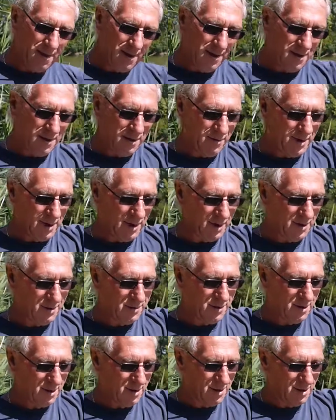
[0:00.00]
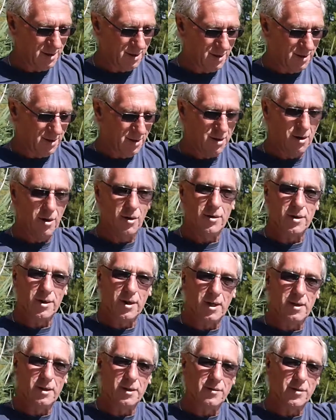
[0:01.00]
and there it is on the
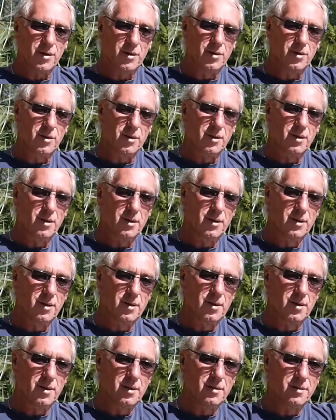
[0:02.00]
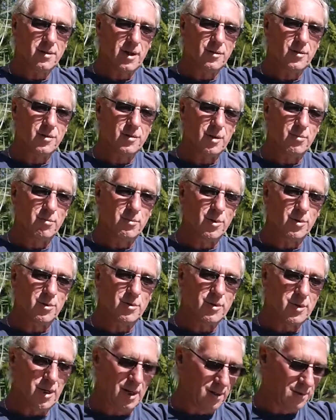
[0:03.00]
end of your hook. So simple,
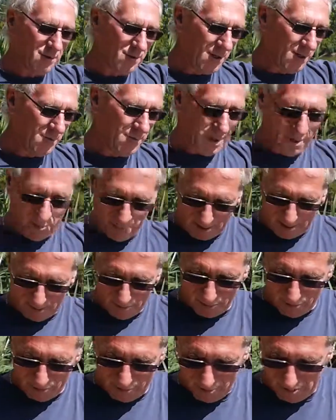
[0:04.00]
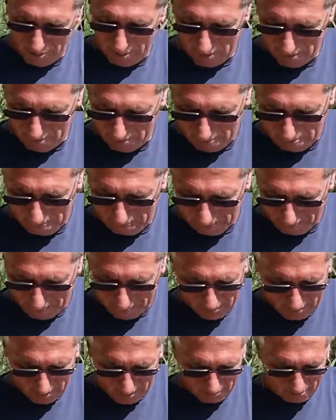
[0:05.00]
you know. So many people,
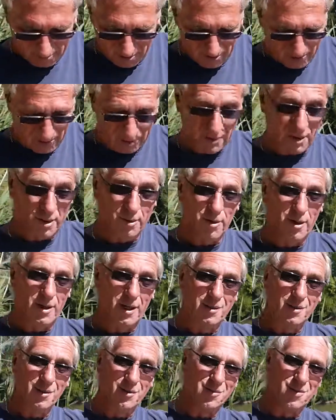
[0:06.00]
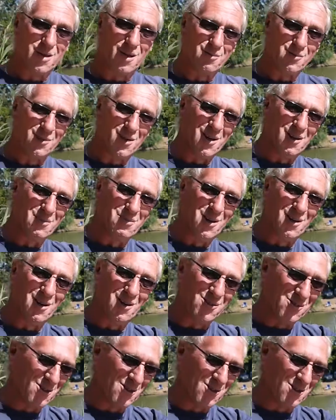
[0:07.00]
oh, well, I don't know what they do sometimes when I